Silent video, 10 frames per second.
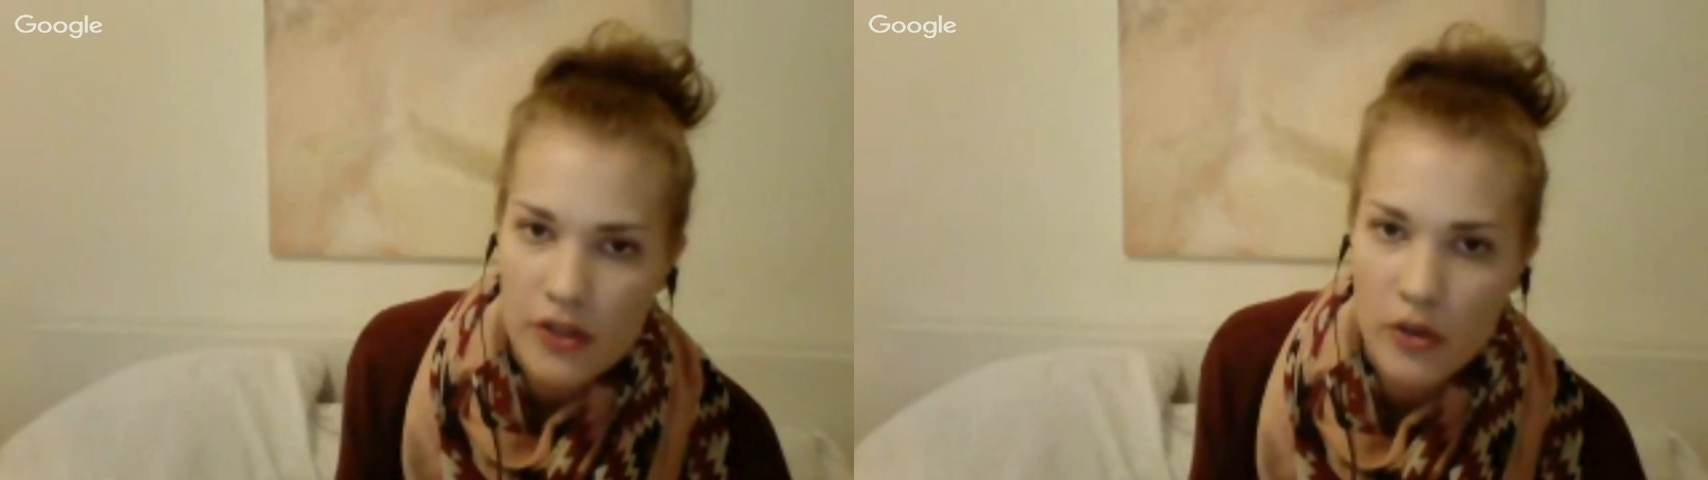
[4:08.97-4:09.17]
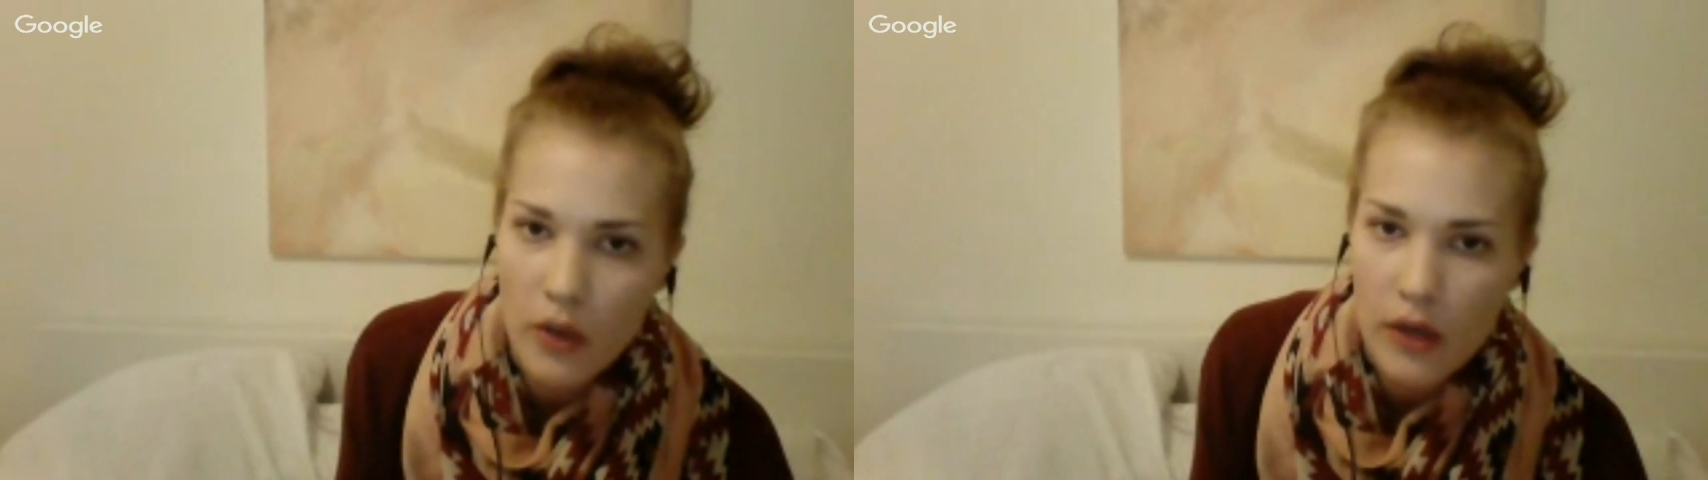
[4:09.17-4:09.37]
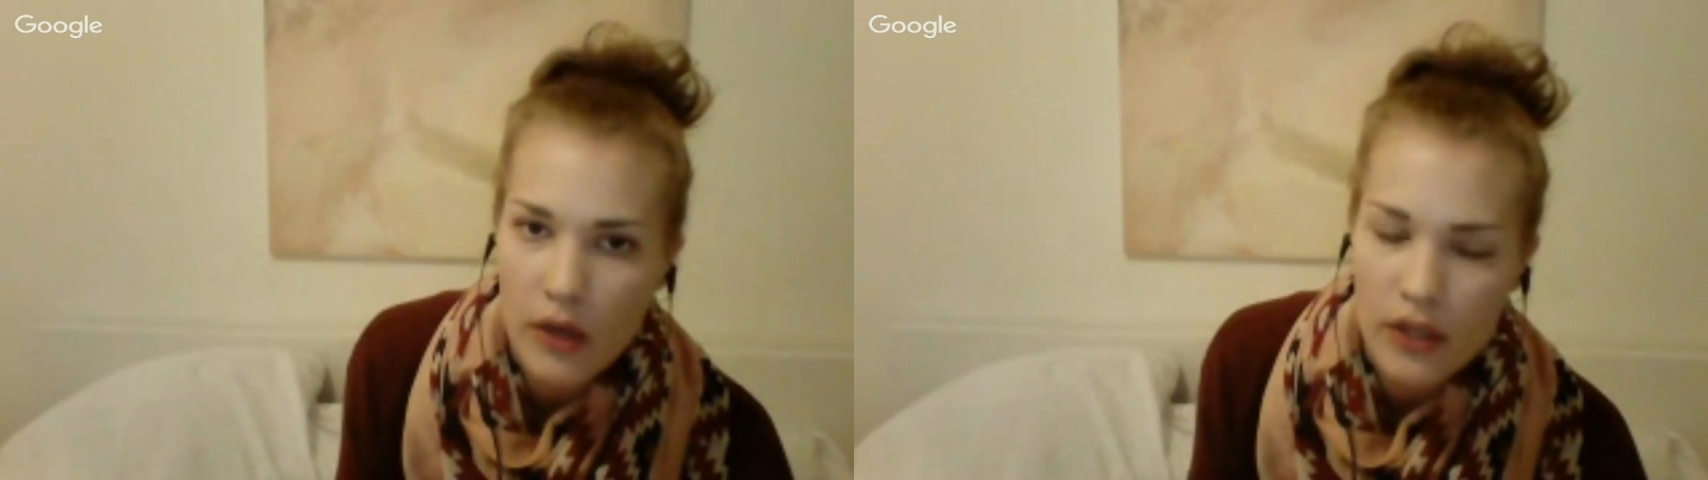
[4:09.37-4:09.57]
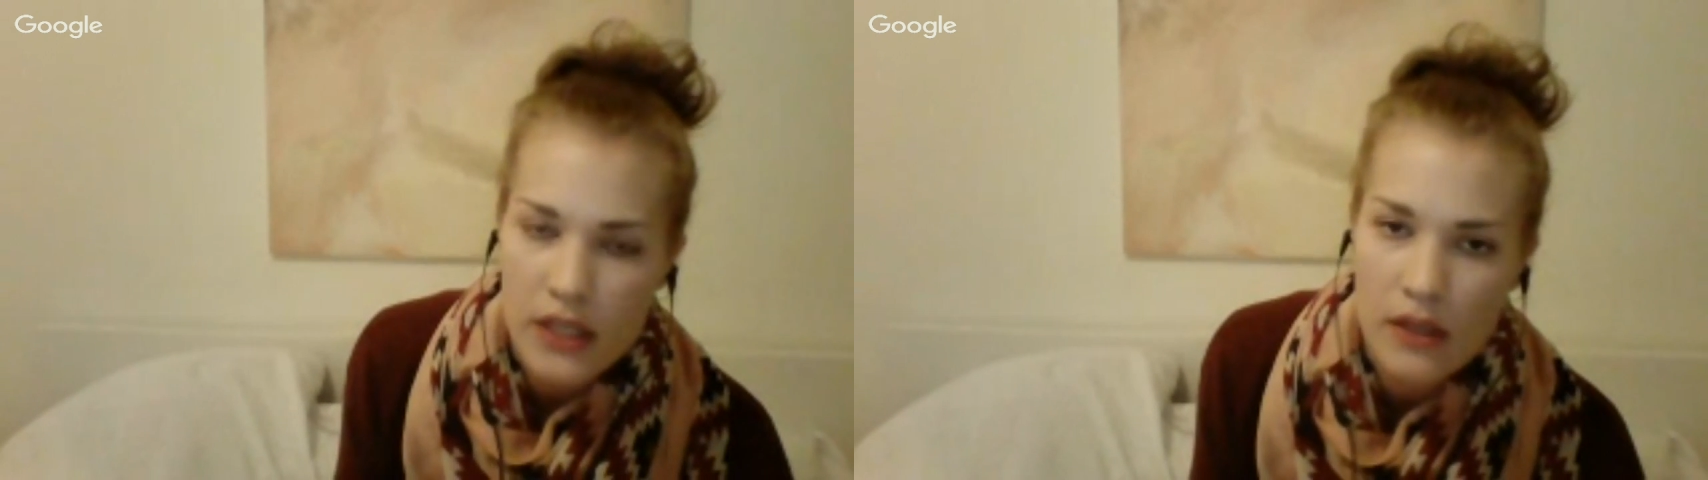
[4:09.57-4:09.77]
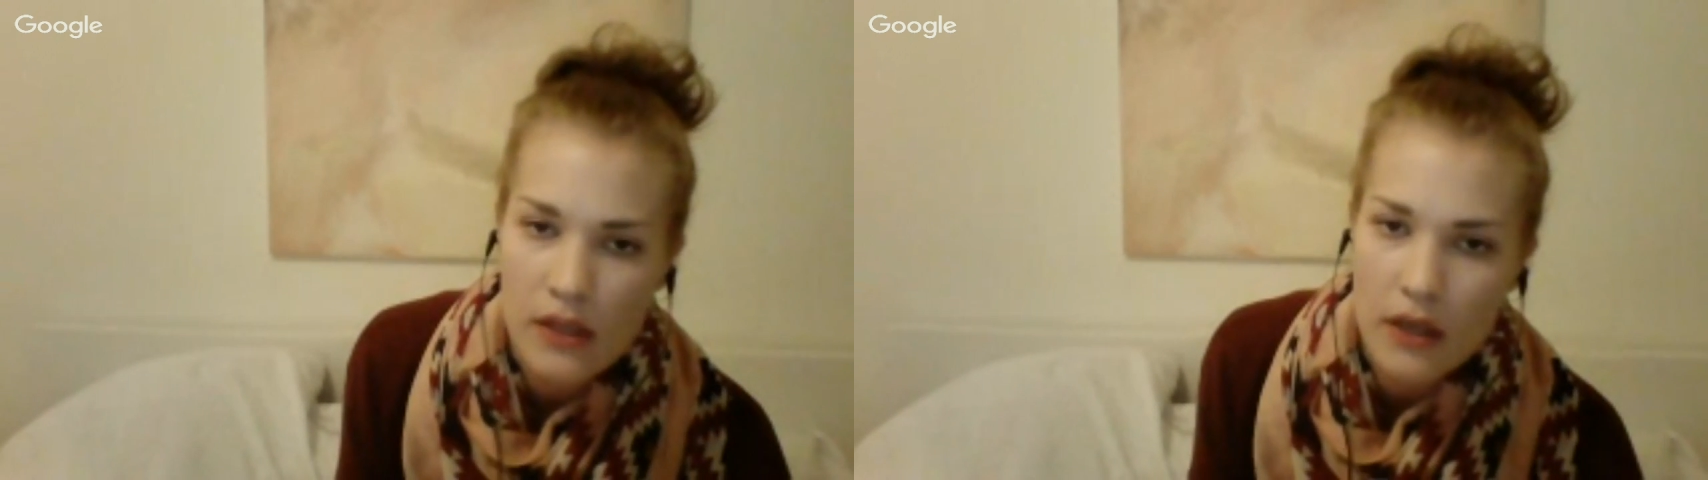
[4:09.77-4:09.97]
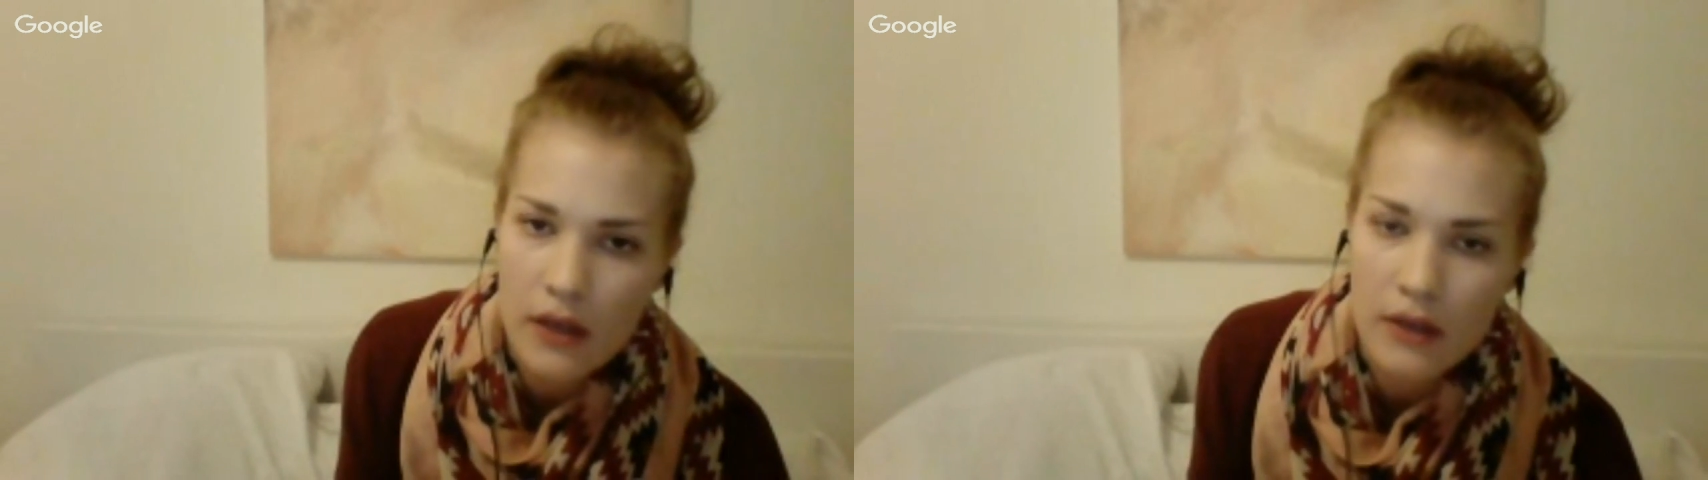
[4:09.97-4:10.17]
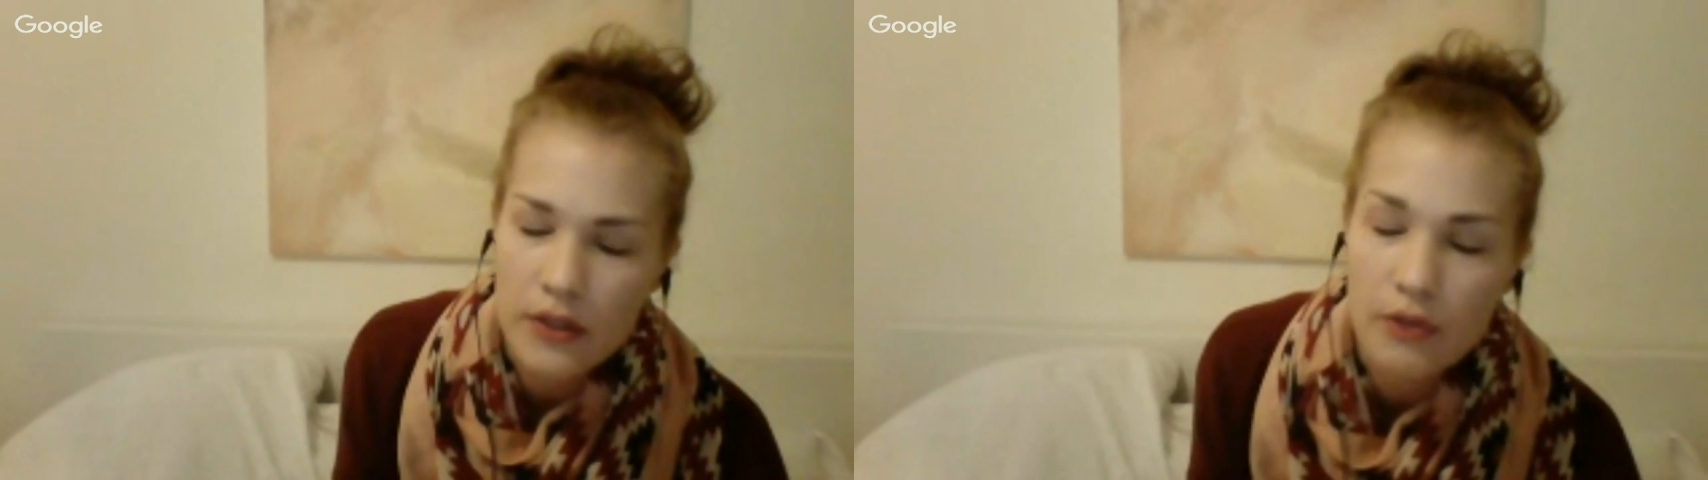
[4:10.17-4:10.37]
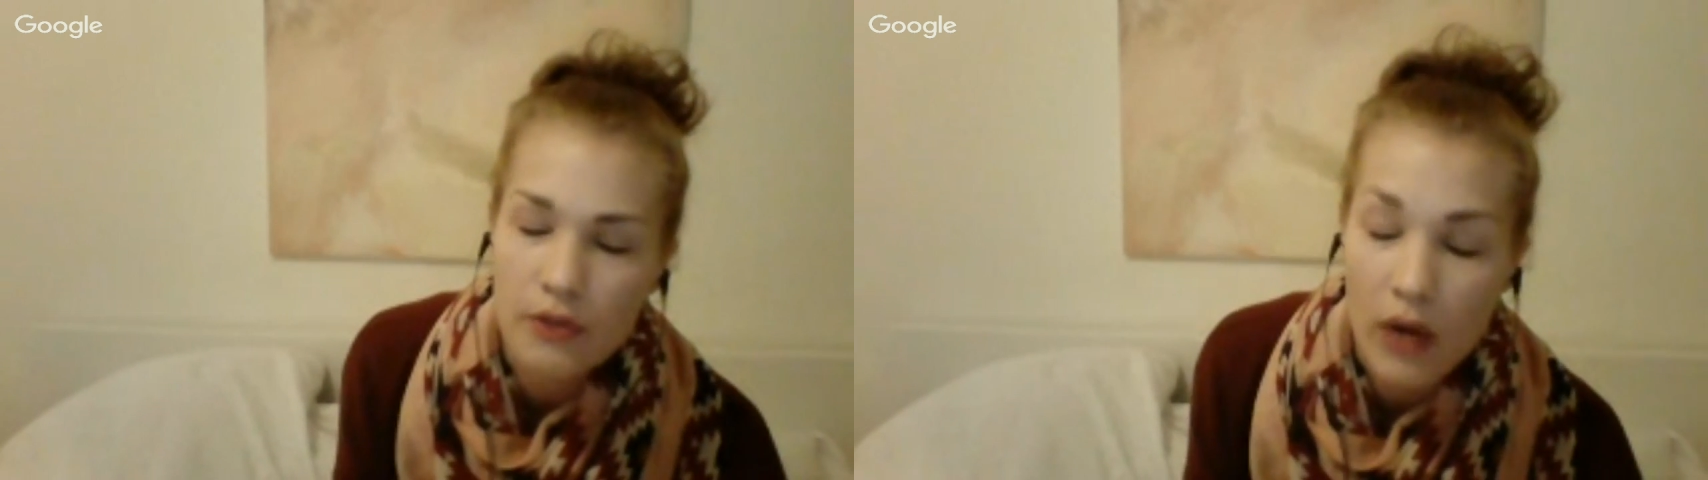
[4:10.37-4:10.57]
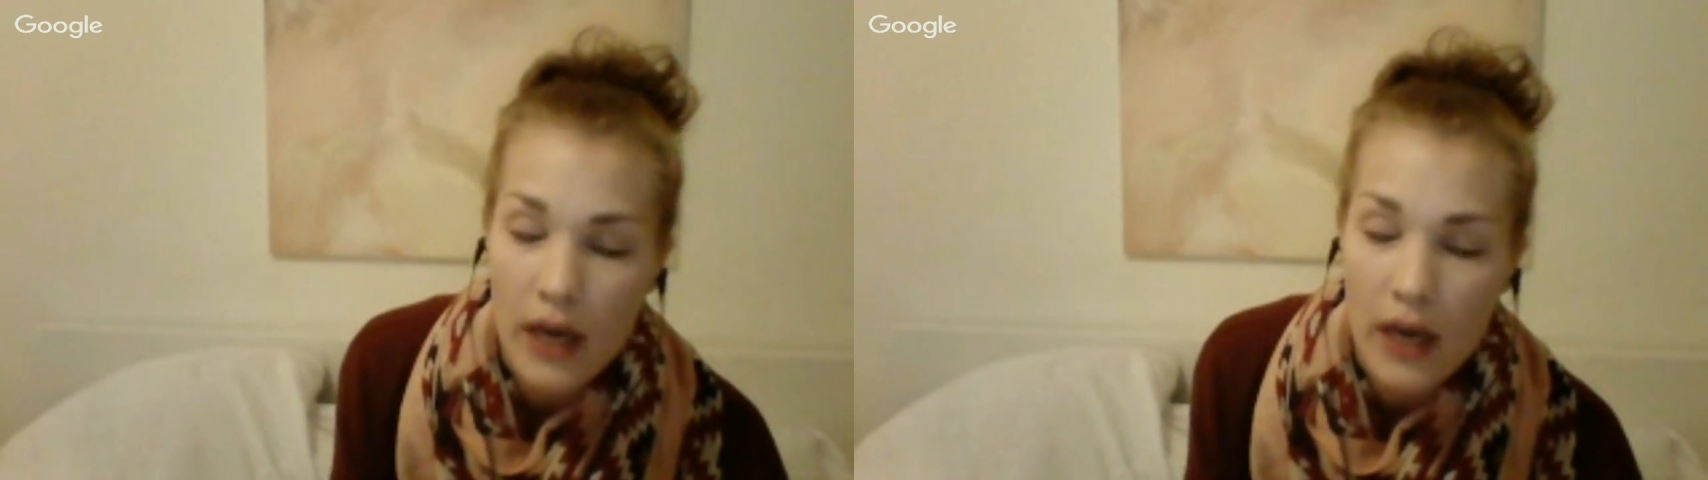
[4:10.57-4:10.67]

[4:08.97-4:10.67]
So I already knew 4